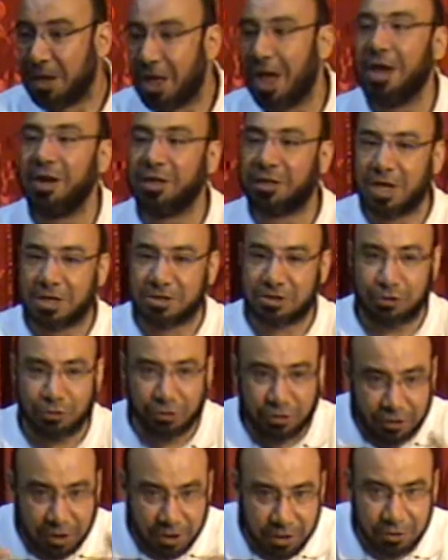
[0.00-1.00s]
And it has
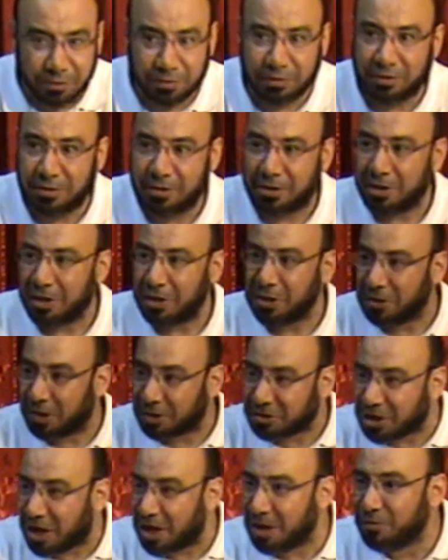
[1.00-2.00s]
continued in
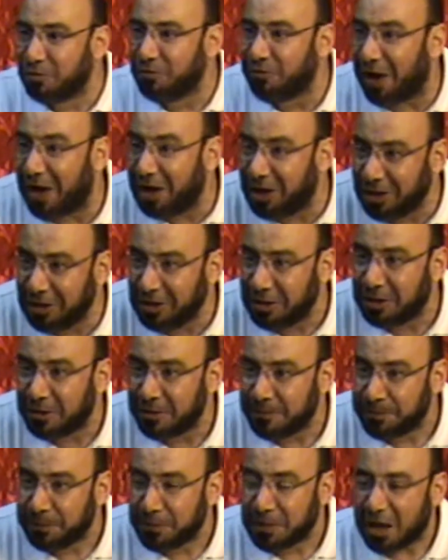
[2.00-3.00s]
the time of Ali.
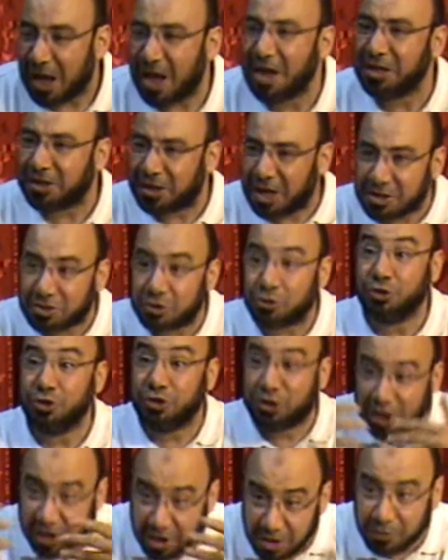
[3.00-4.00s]
And it has
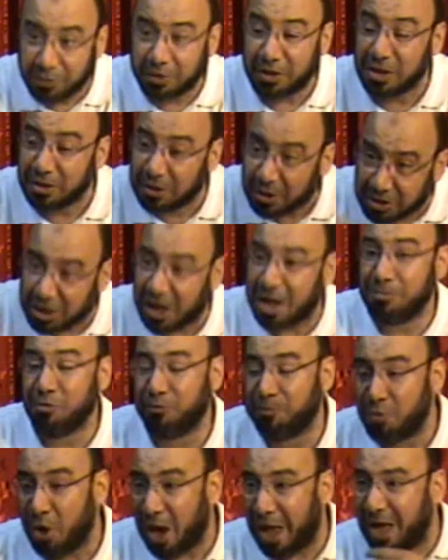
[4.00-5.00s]
continued in the time
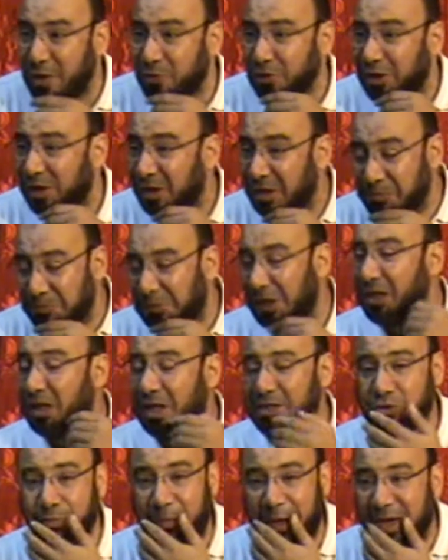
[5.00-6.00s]
of Muawiyah. May
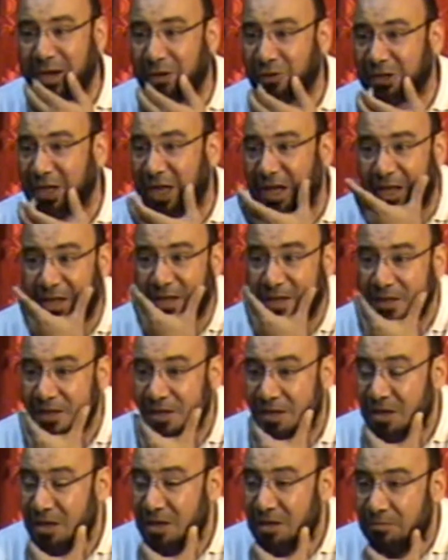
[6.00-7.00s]
Allah subhanahu wa ta'ala
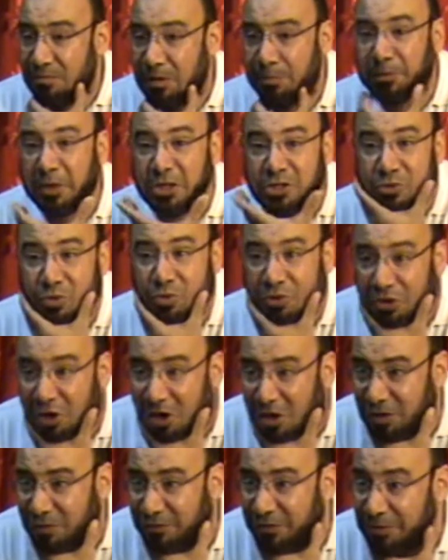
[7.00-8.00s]
be pleased with
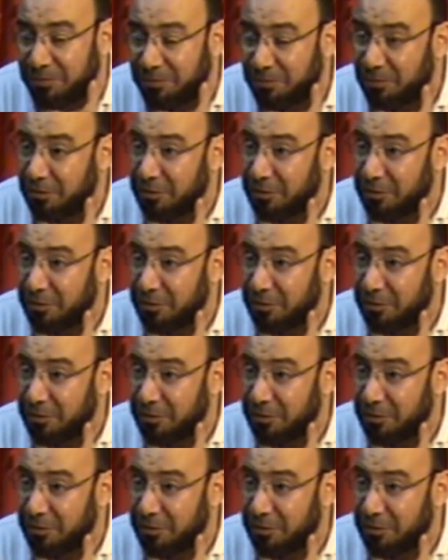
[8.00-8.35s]
all of them.